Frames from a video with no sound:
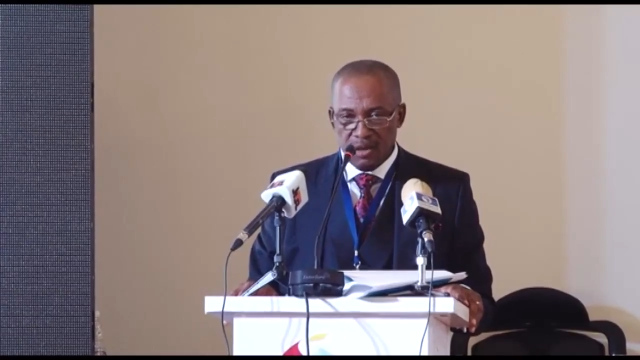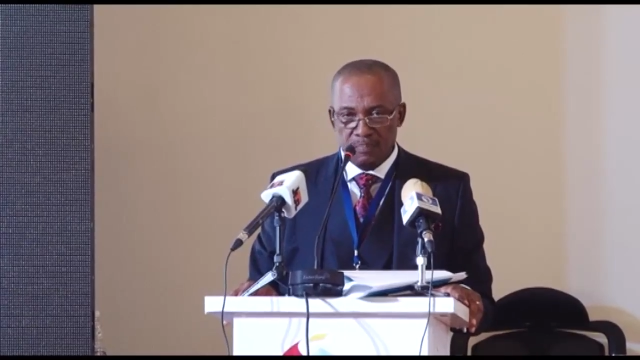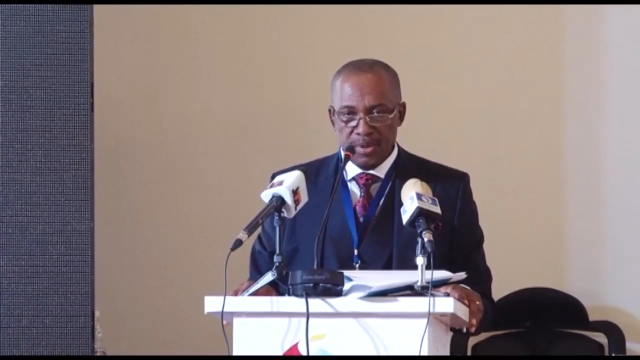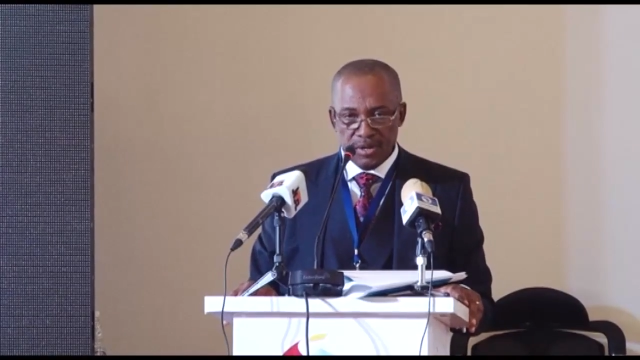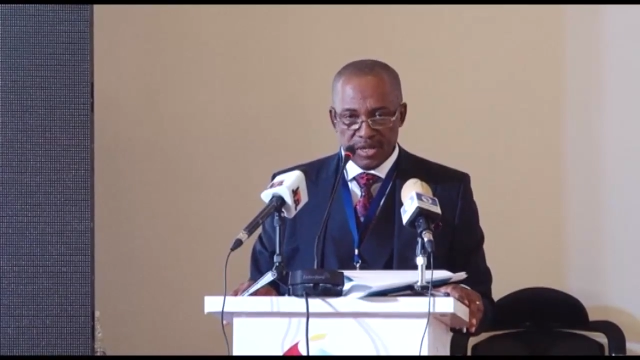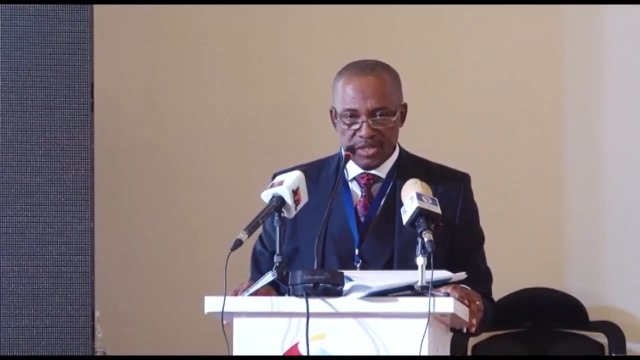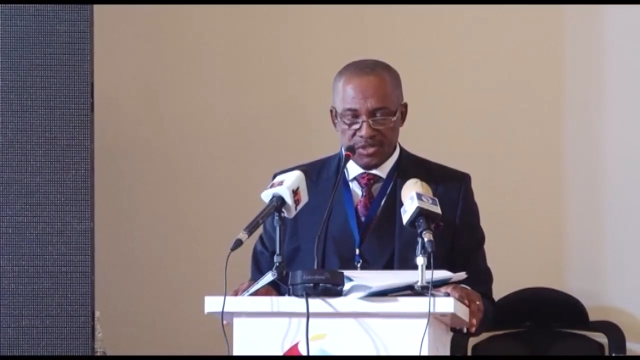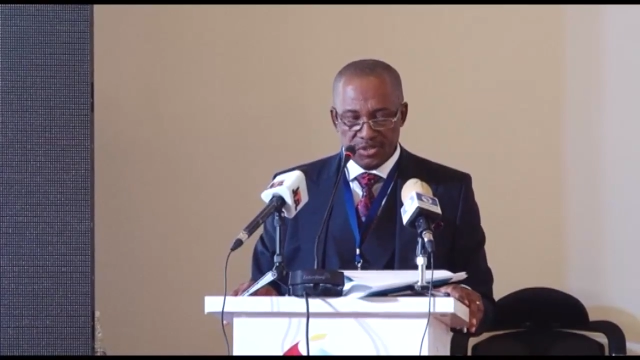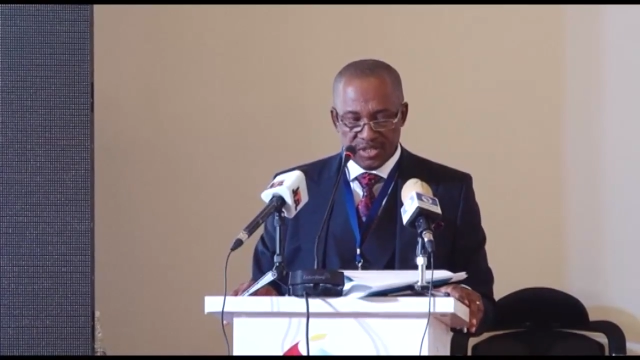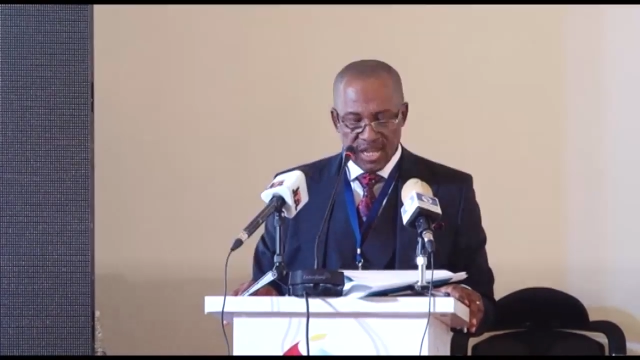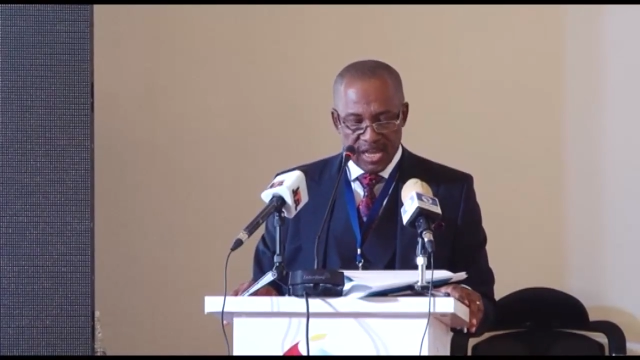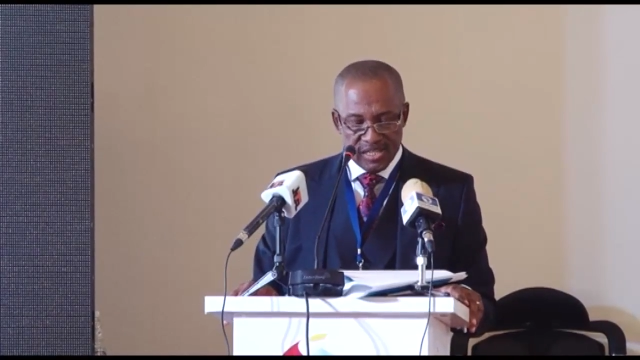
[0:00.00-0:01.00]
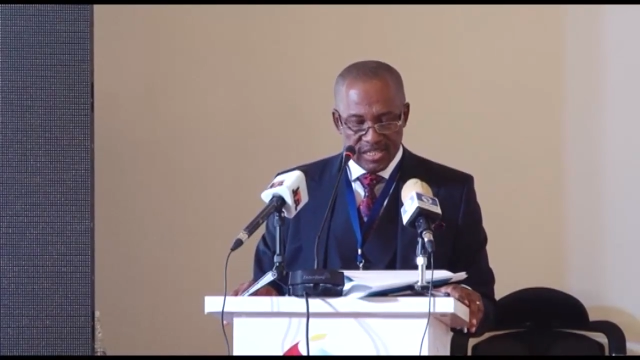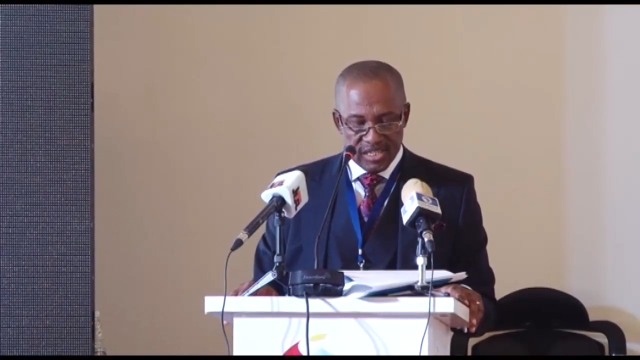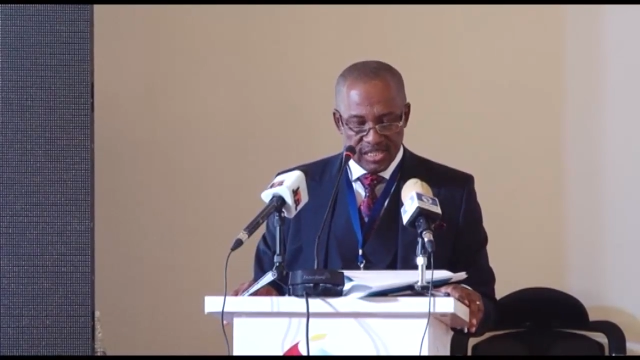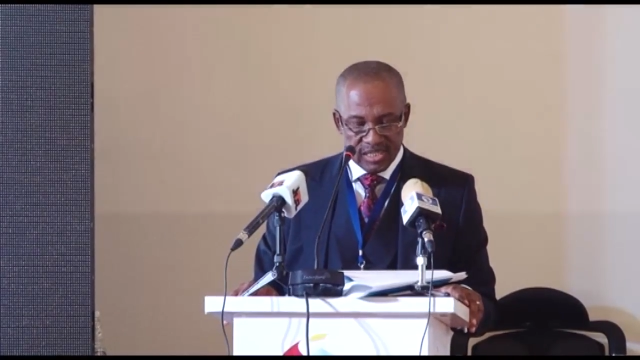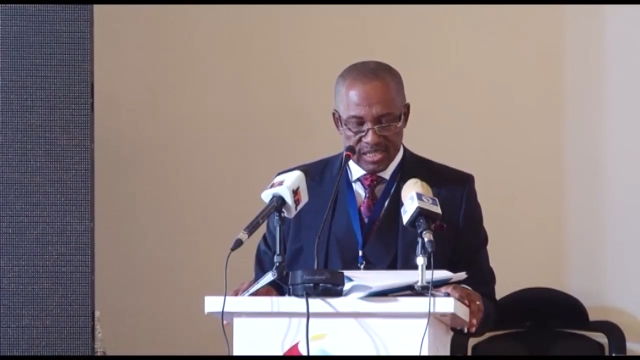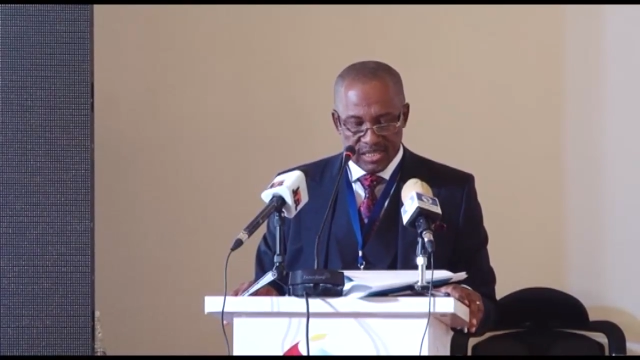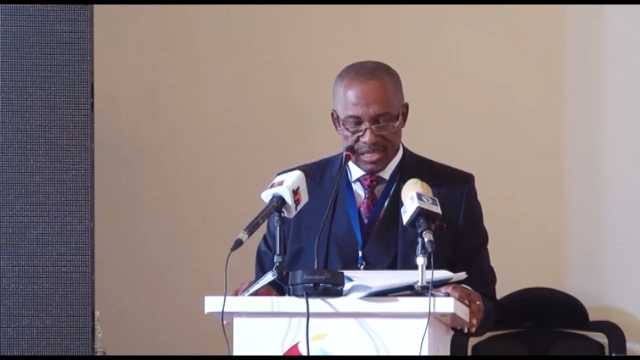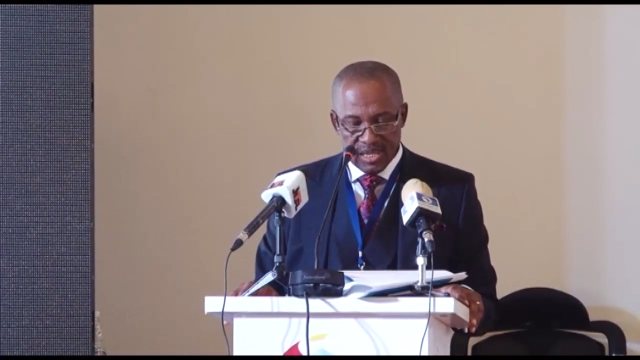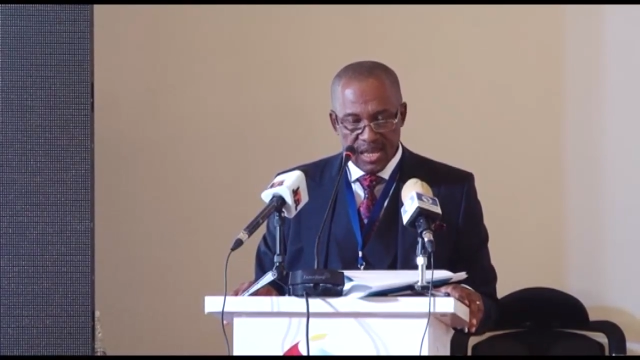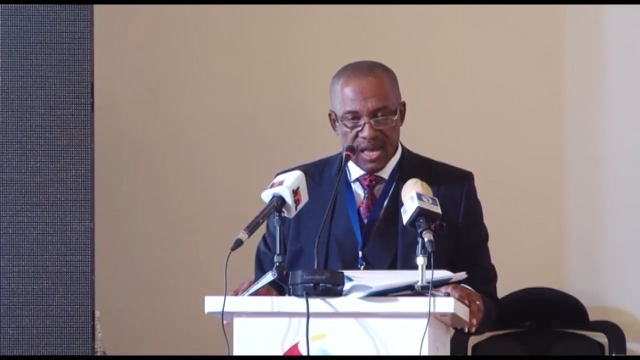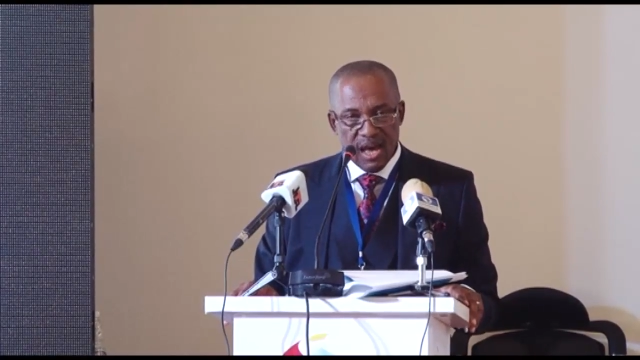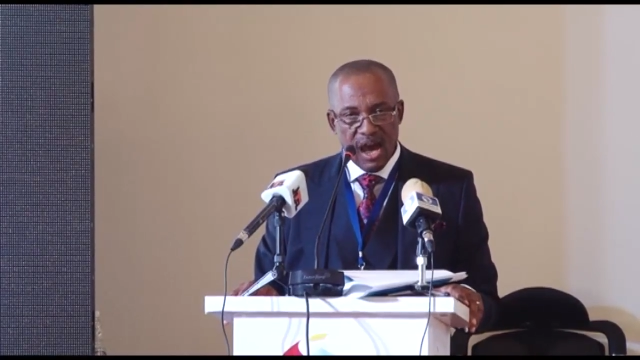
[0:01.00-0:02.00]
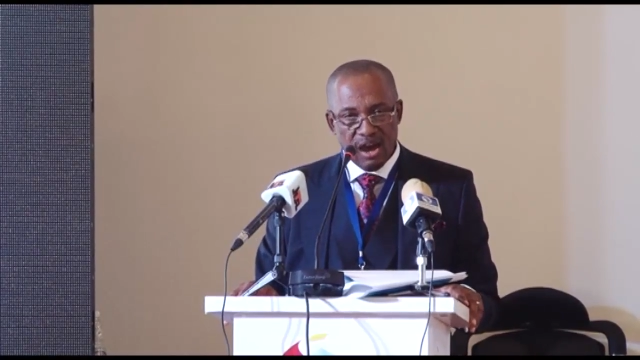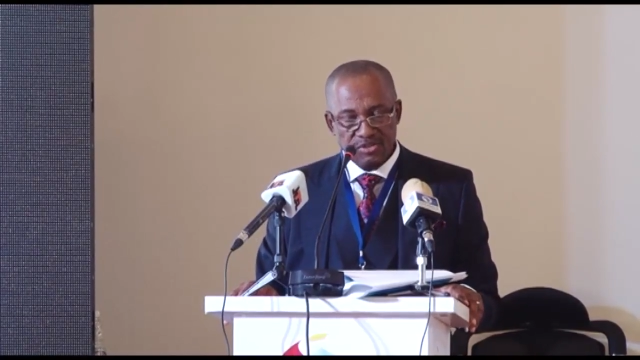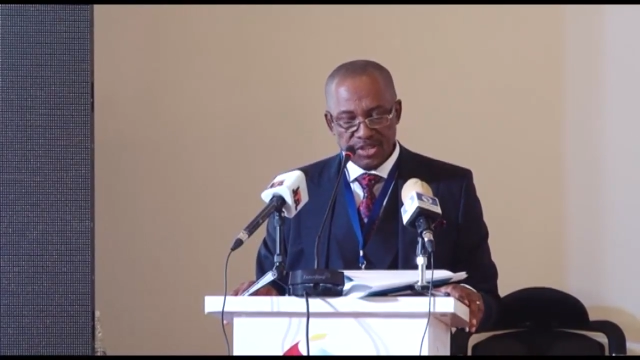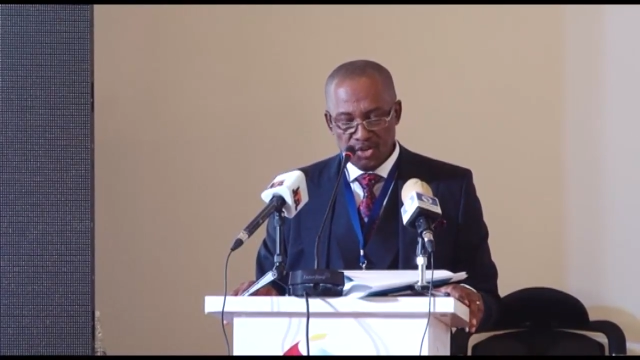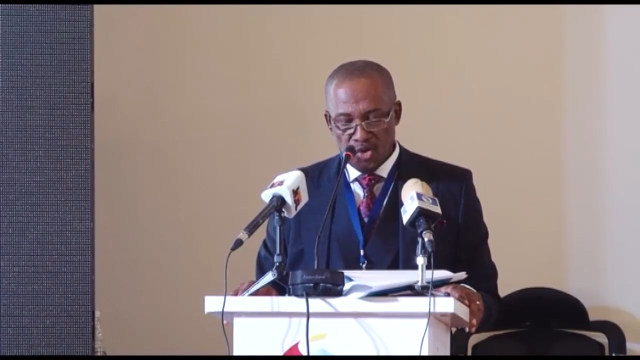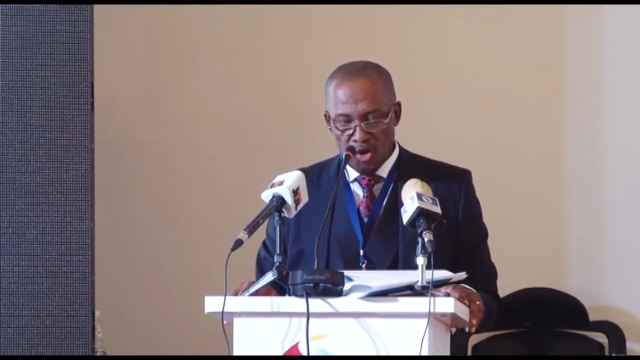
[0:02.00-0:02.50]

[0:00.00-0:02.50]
building societies, housing